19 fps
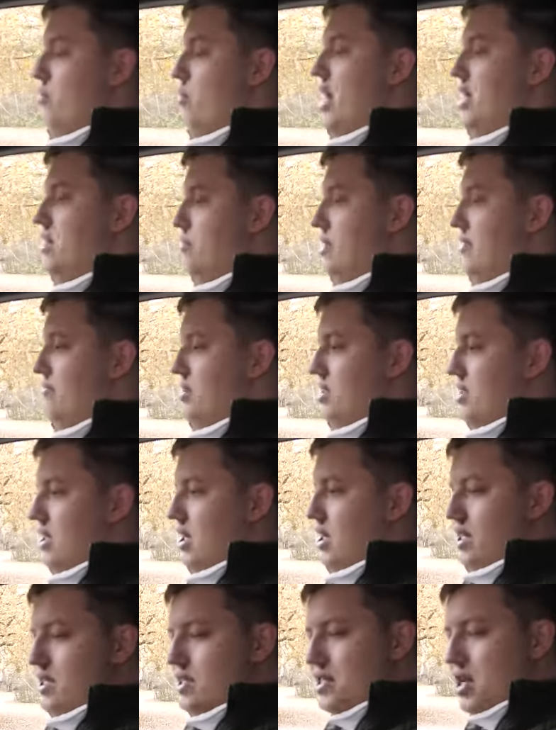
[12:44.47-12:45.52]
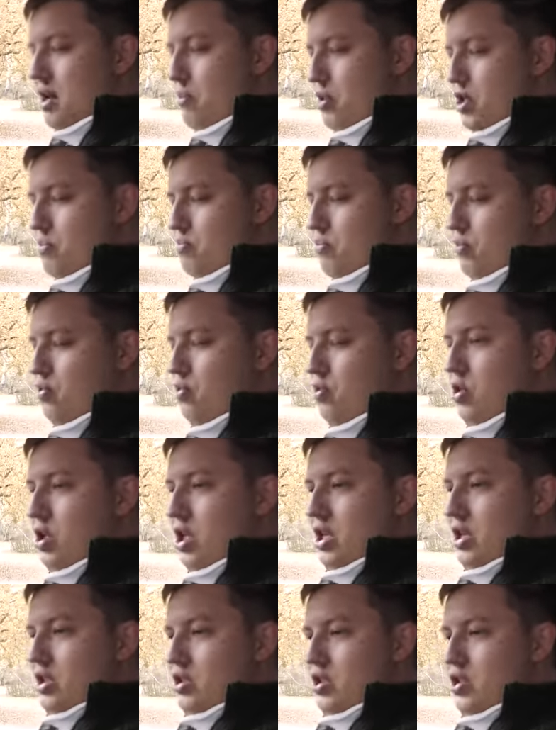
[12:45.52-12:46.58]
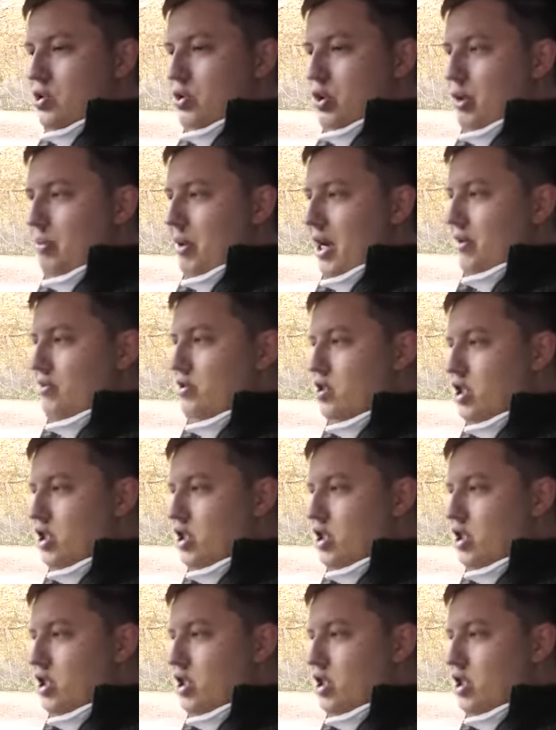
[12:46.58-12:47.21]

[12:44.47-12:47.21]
Where do we even start? There's so much more to talk about.